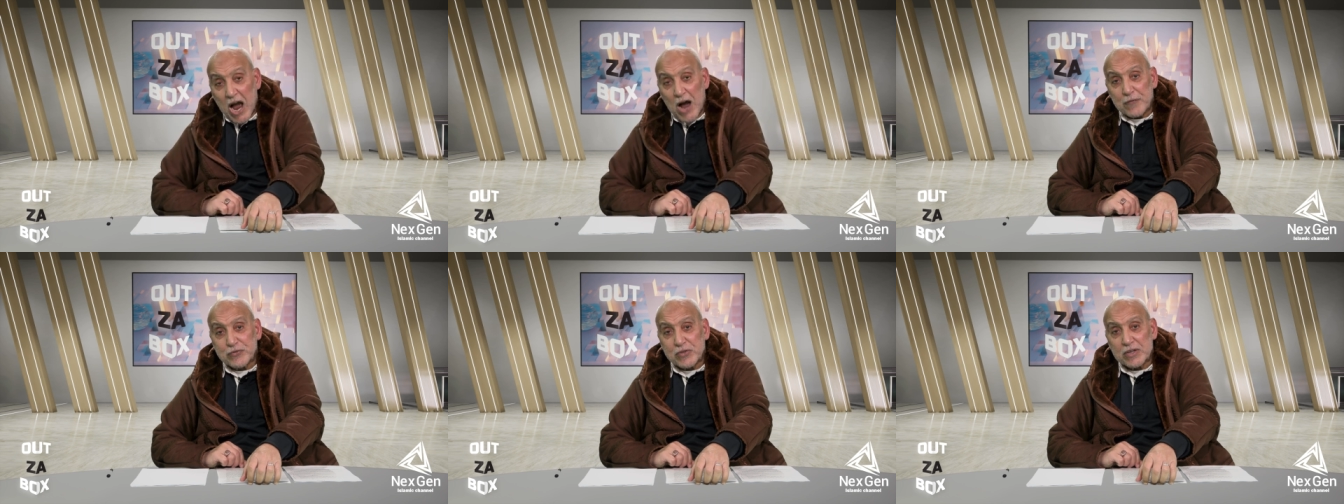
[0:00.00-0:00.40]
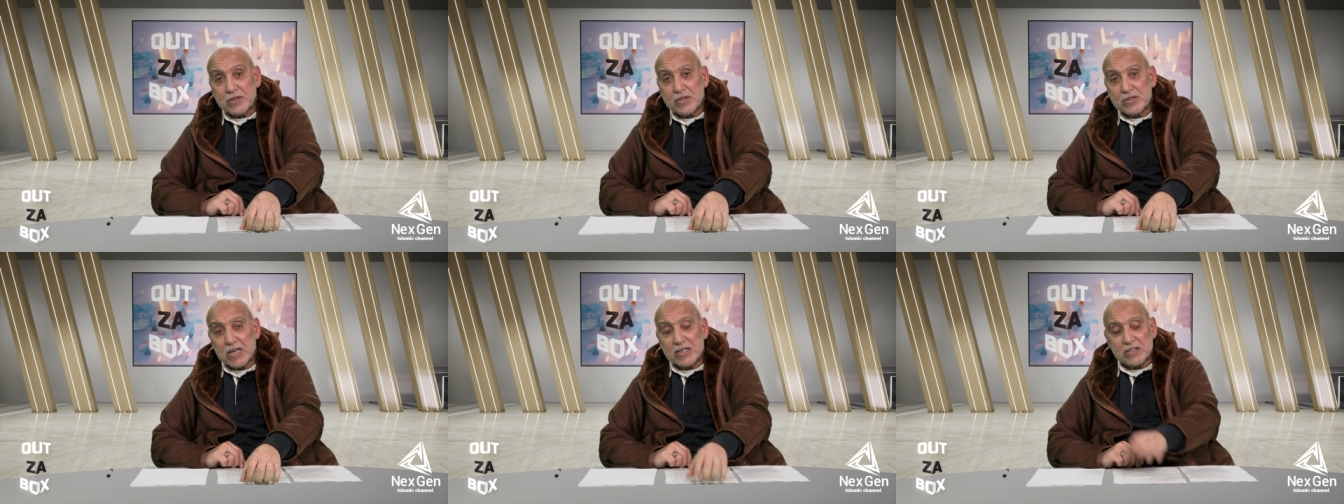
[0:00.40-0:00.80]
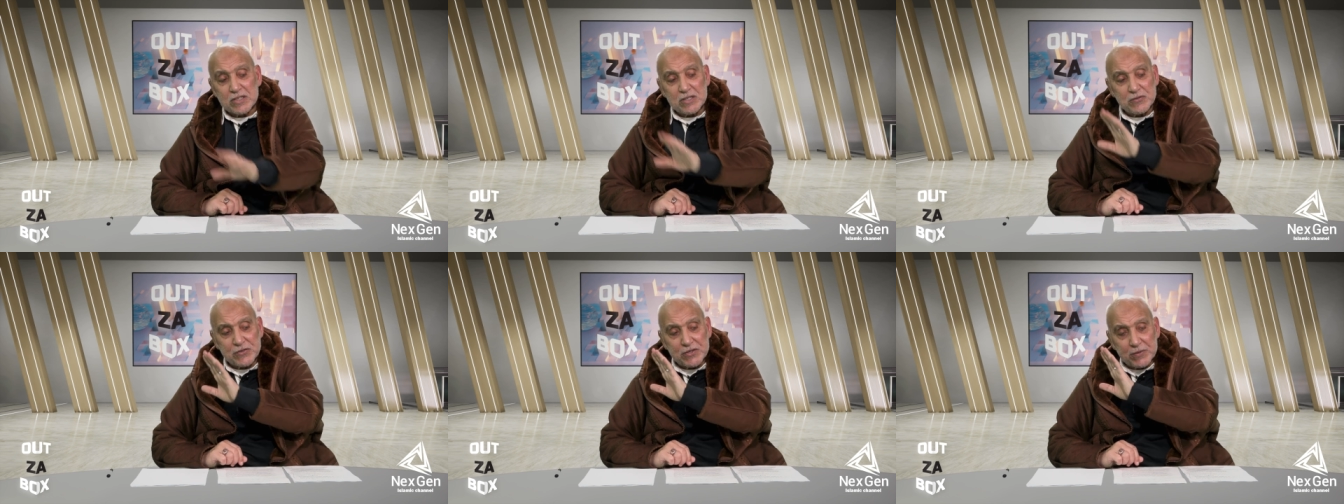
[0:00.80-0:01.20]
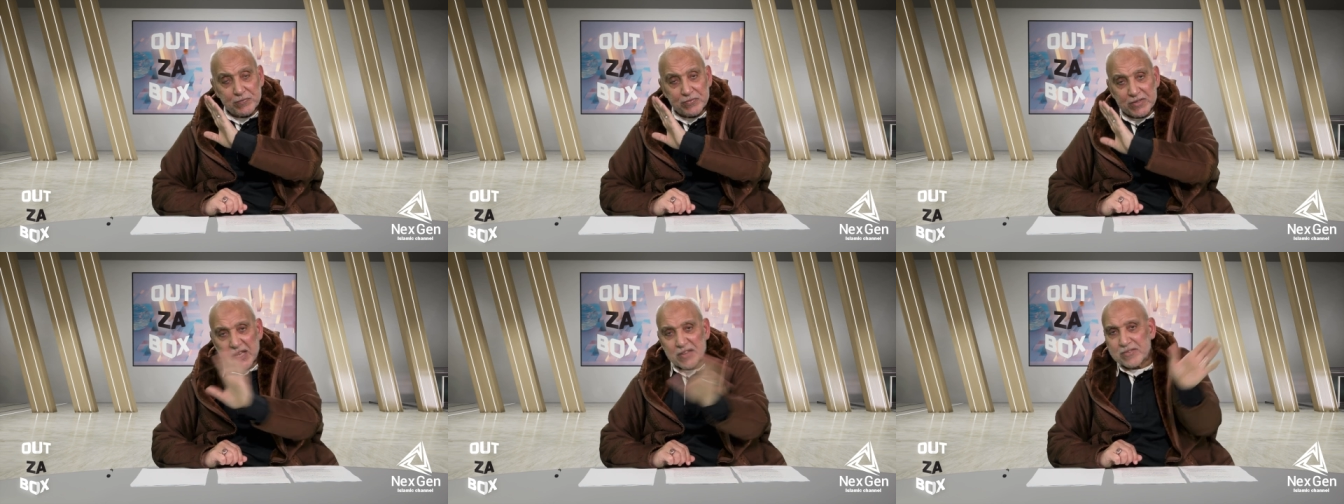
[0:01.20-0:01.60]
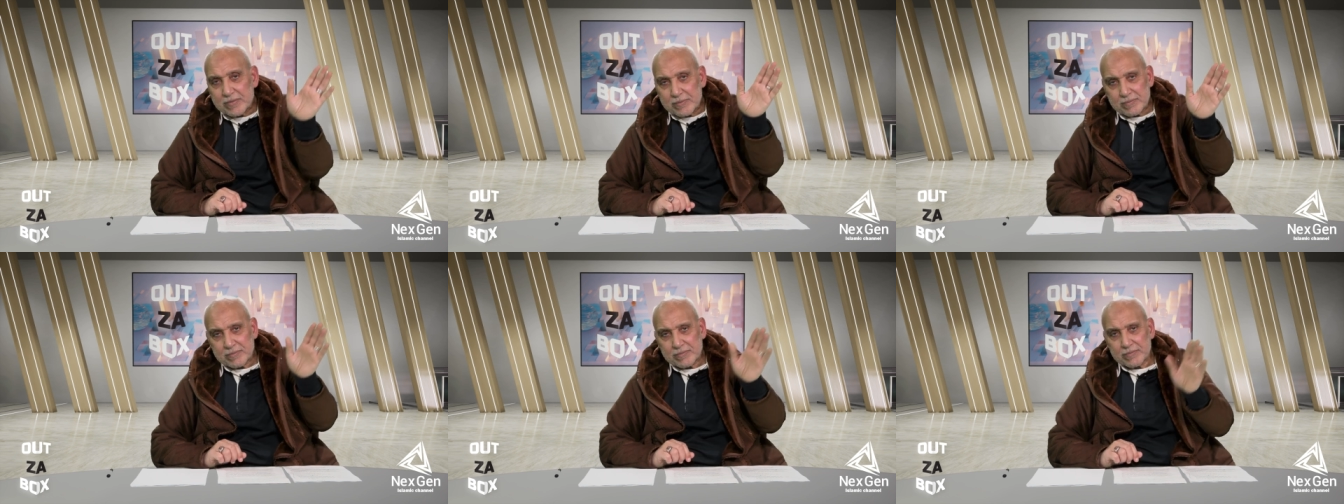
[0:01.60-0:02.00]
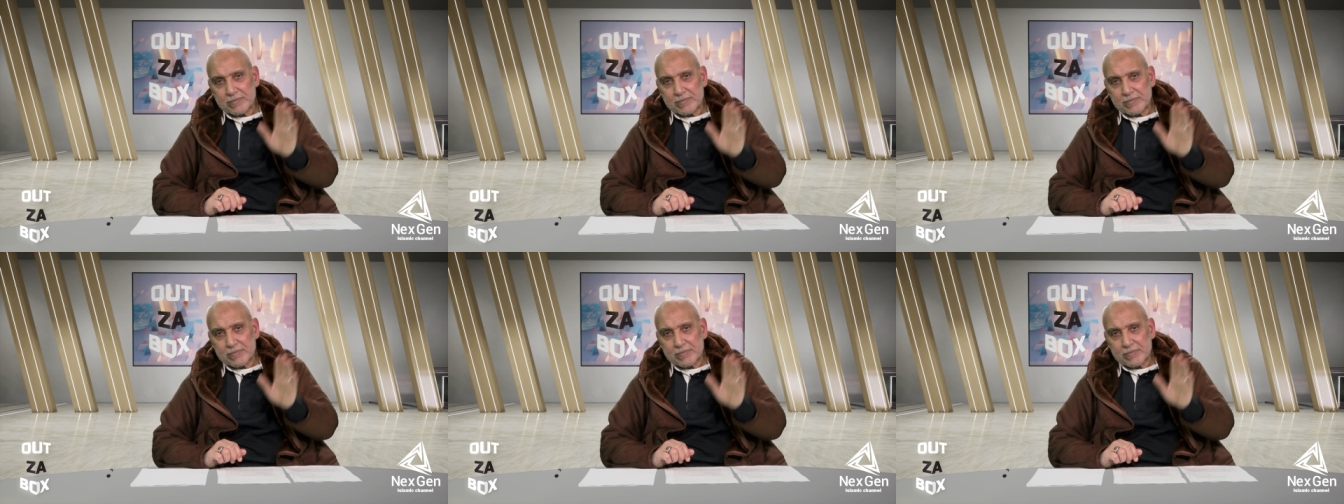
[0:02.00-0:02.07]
After disaster, you receive none.